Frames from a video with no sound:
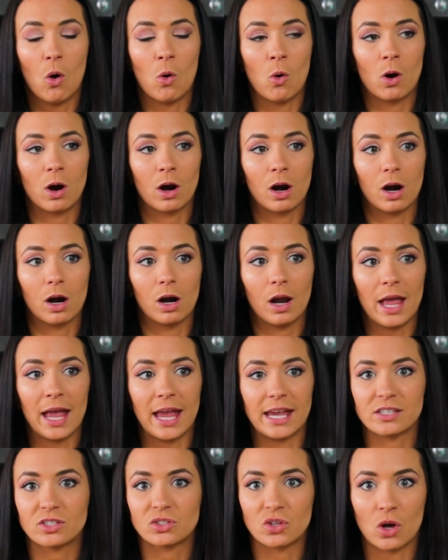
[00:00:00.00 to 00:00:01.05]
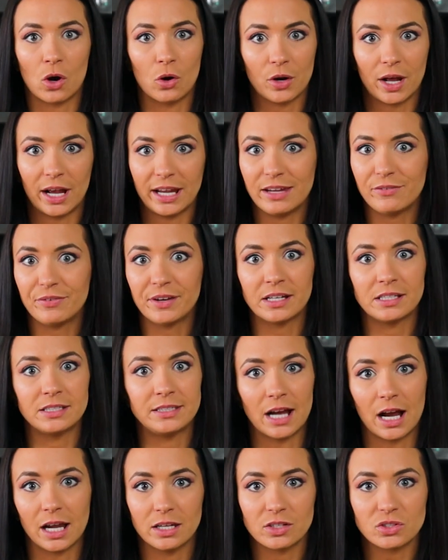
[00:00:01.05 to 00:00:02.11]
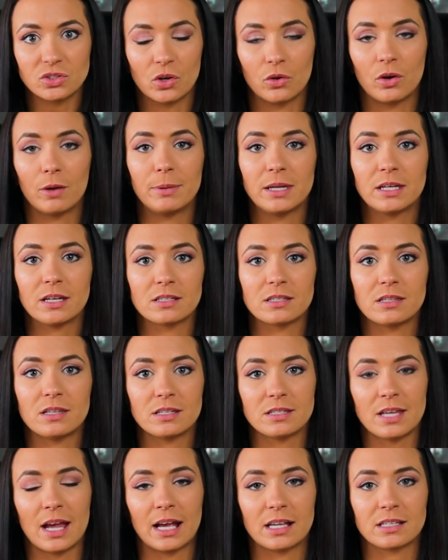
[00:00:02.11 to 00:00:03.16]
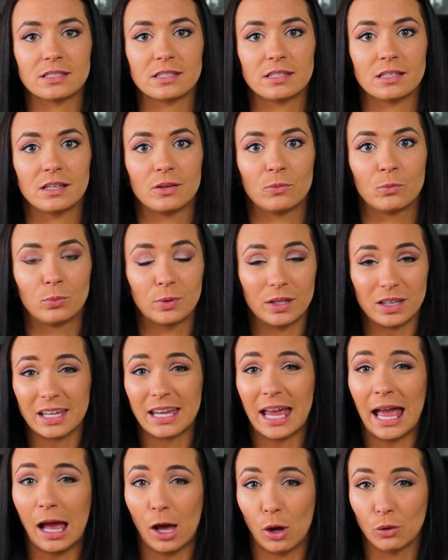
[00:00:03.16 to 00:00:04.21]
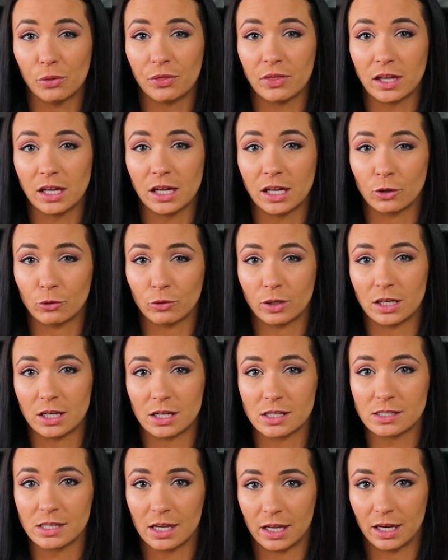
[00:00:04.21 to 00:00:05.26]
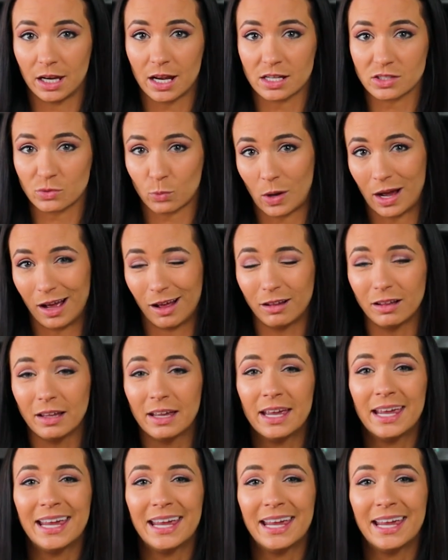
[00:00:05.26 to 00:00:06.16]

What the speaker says: or a soda, even a diet soda, because this has really healthy ingredients in it as well.